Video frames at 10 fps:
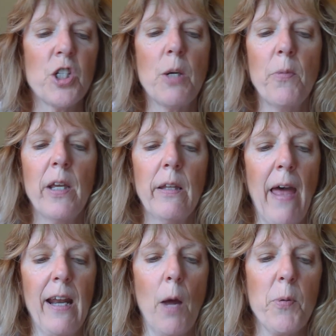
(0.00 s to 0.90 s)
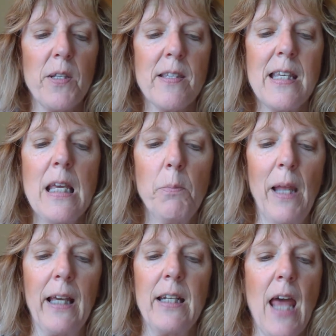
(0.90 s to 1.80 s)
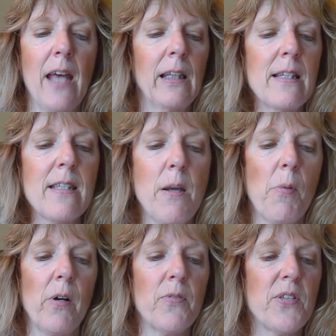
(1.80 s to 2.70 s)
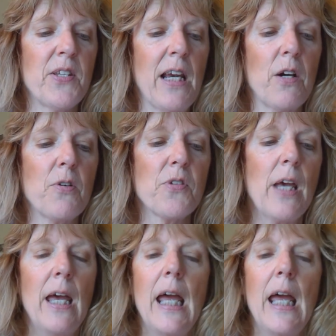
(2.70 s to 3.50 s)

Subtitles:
shimmering light up what seemed like an endless number of stairs.